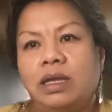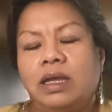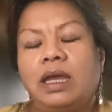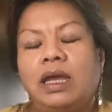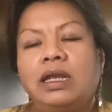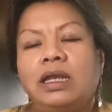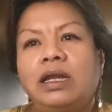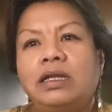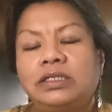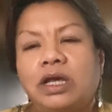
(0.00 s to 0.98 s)
and
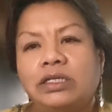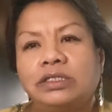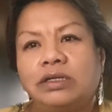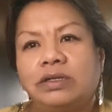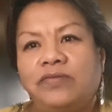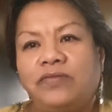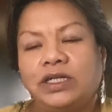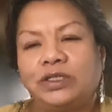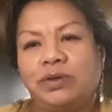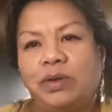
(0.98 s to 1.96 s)
and it's also going to
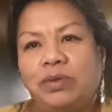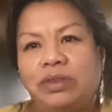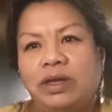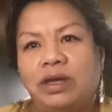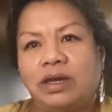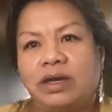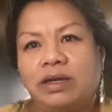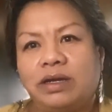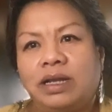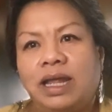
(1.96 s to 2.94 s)
fluctuate with the
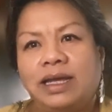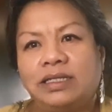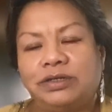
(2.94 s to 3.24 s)
uh, clients